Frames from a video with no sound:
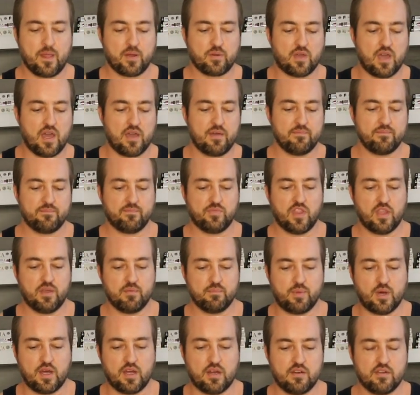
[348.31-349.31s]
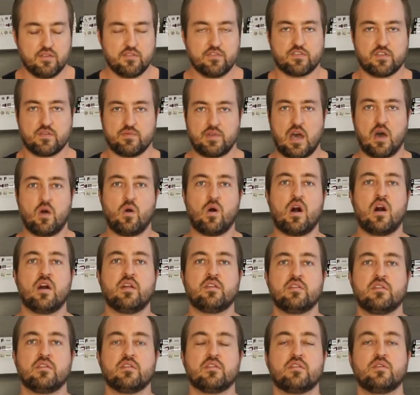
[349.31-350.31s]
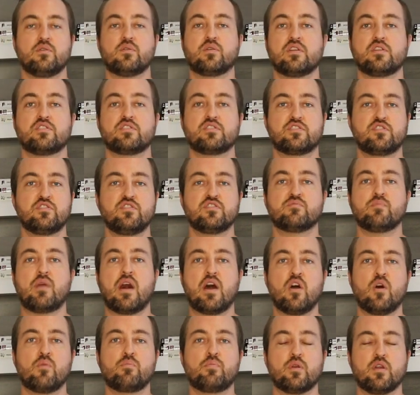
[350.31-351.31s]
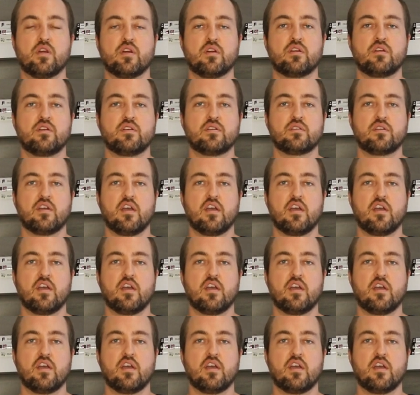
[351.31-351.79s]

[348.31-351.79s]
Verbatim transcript: Okay, but from now on, you can just use my opener.